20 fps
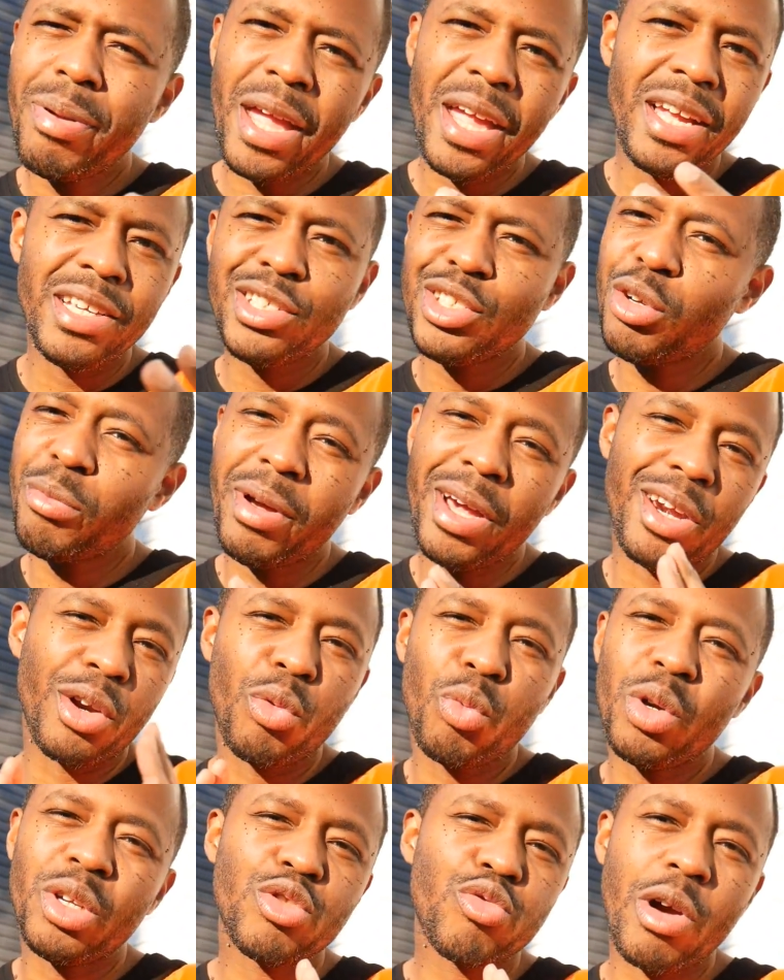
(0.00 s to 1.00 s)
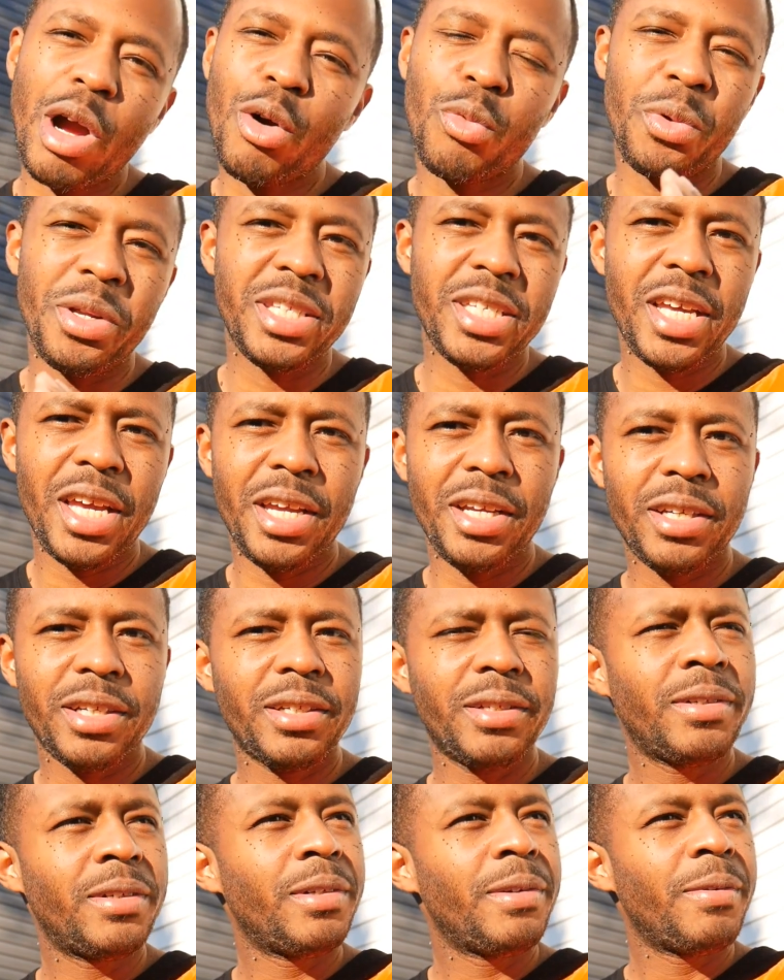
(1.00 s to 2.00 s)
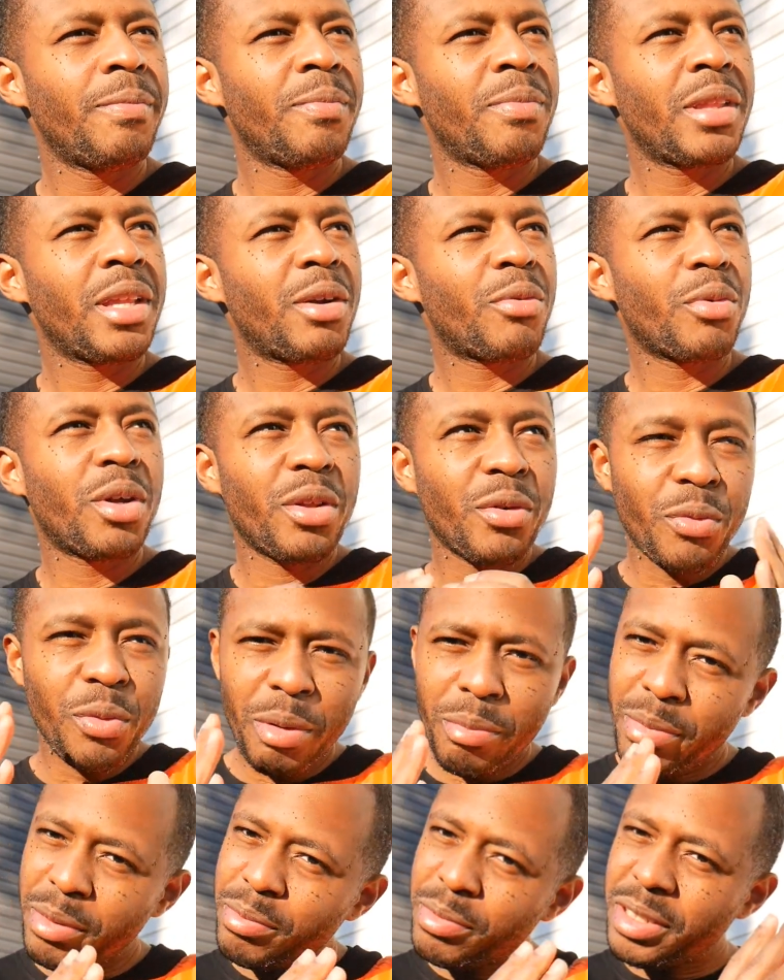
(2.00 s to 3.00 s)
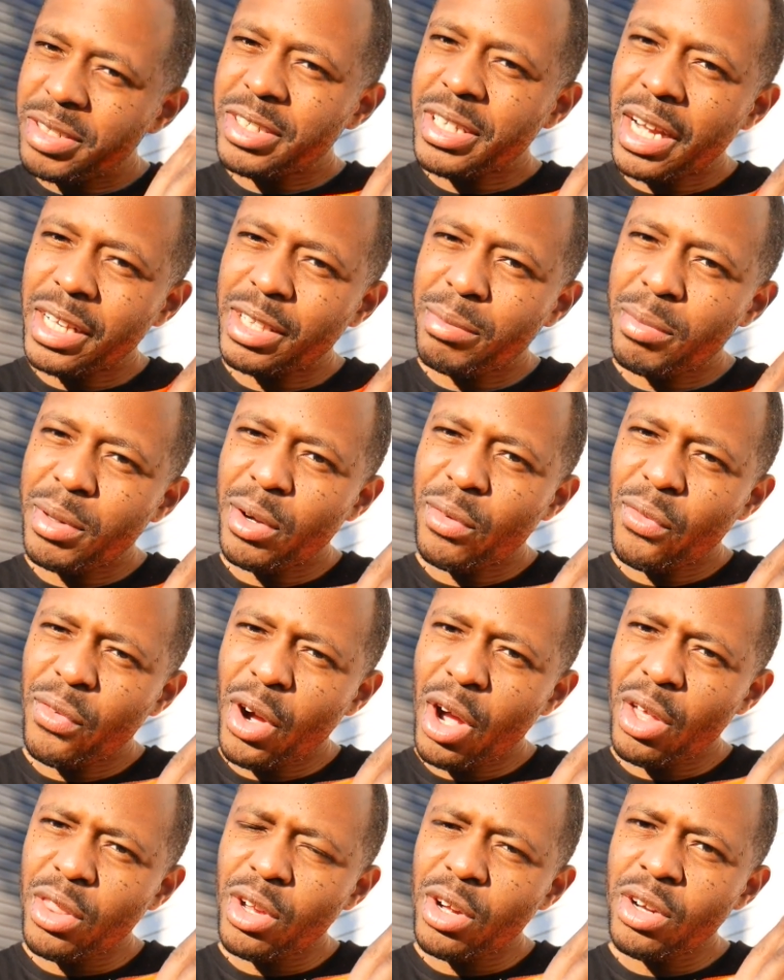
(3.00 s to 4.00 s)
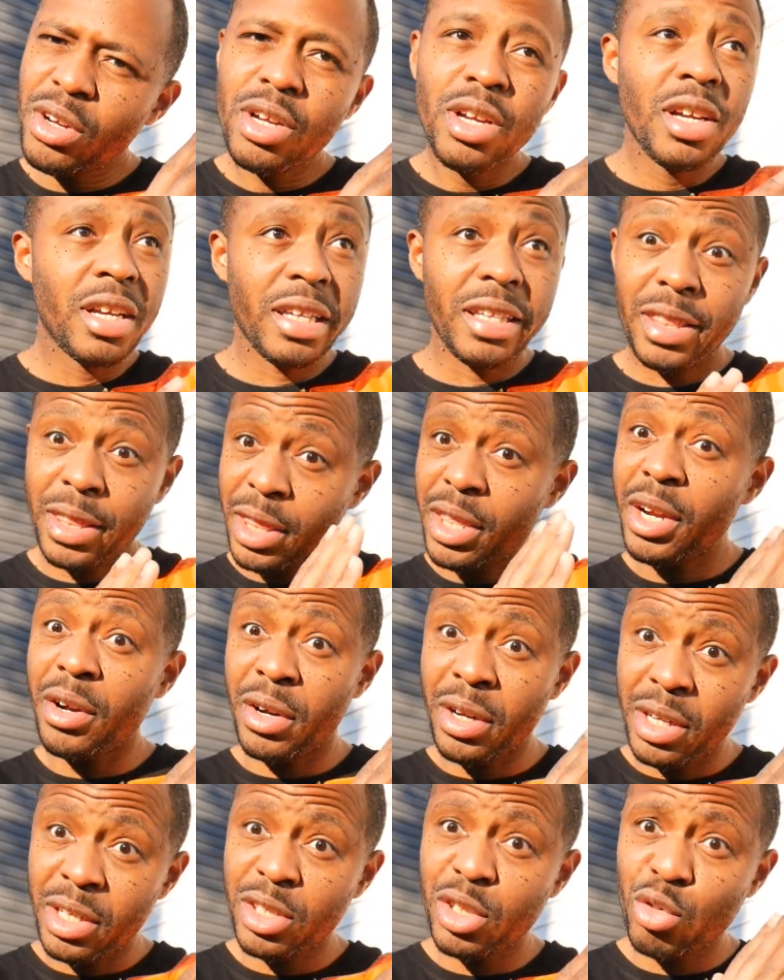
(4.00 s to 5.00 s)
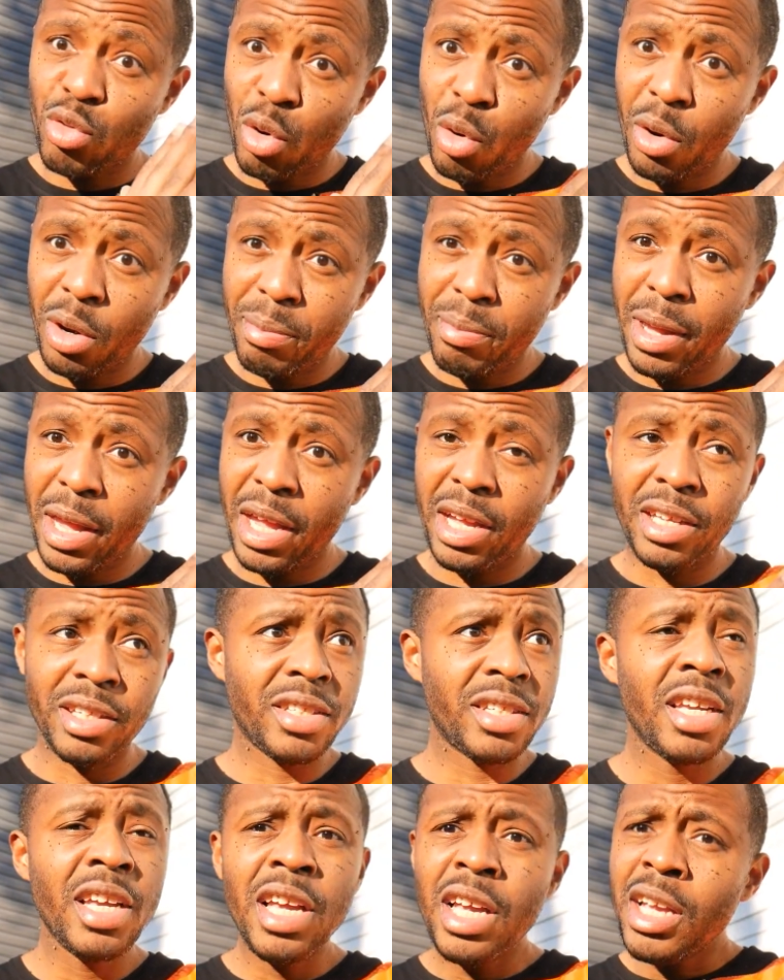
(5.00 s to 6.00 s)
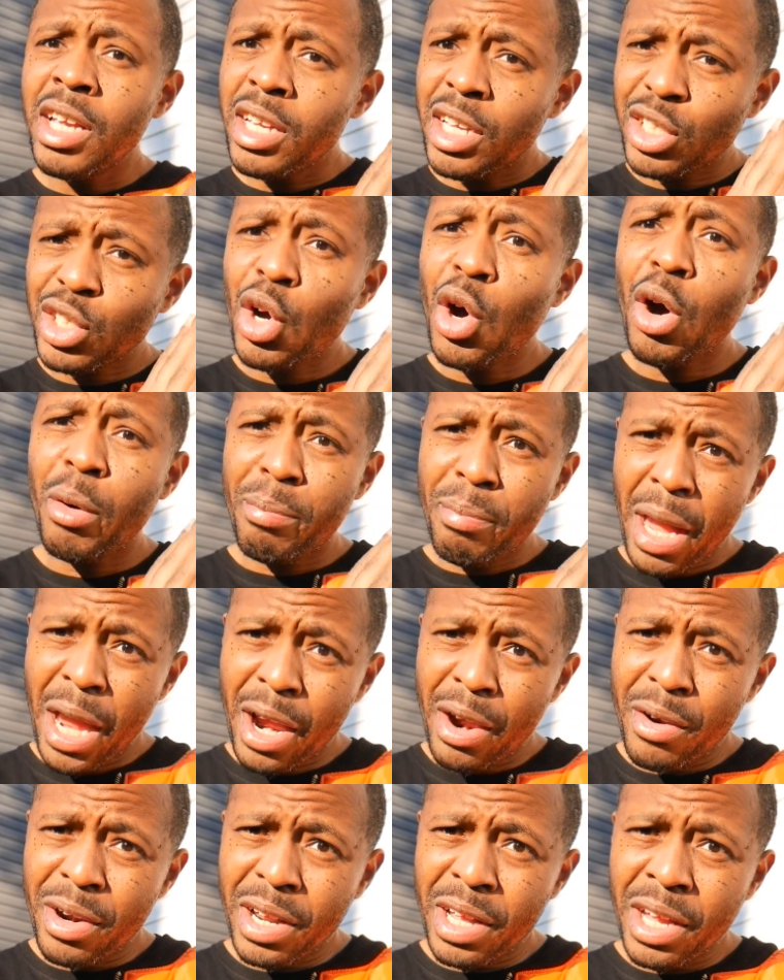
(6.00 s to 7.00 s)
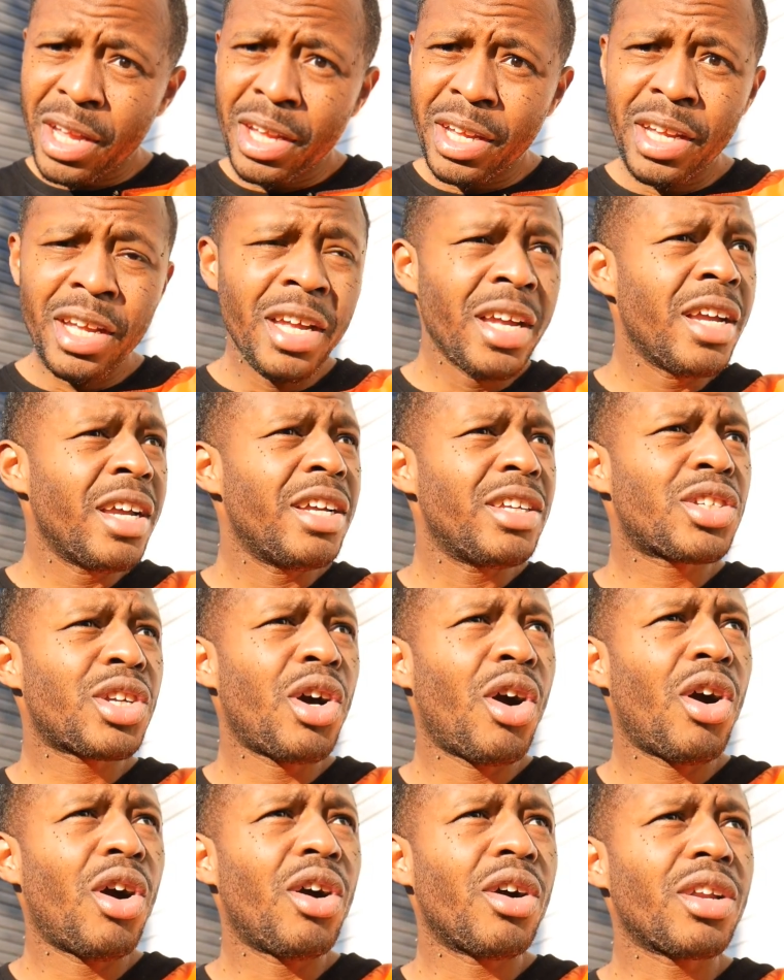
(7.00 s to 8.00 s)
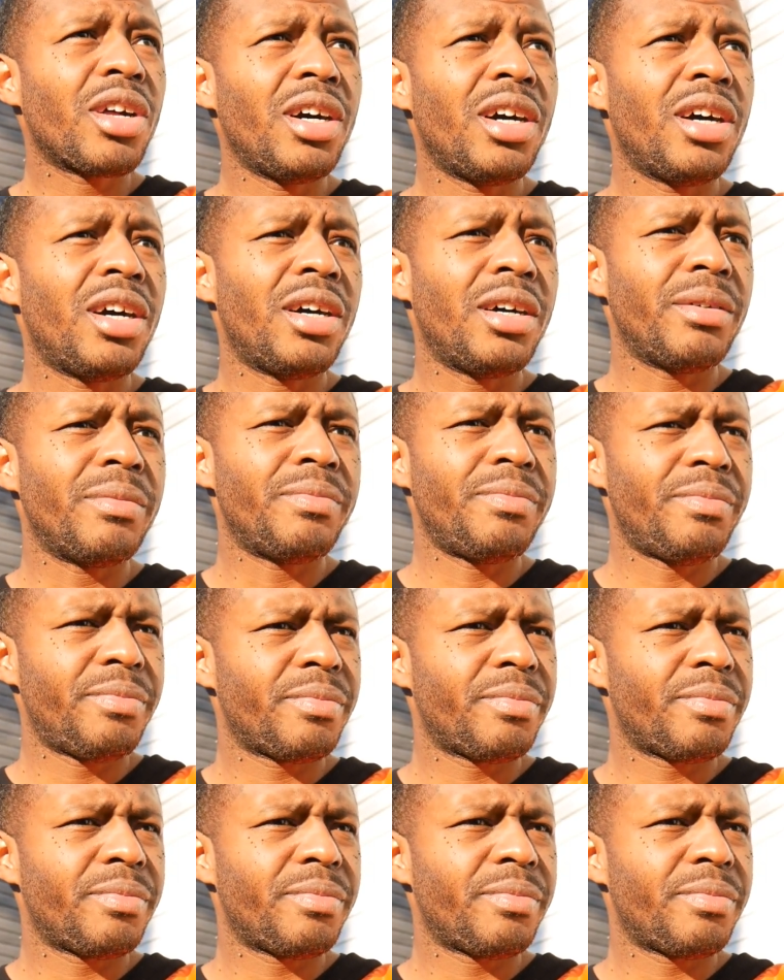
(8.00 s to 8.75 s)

pains no matter which route we take. Whether if we decide to be a father, there is growing pains. It's called parenting. It's called, uh,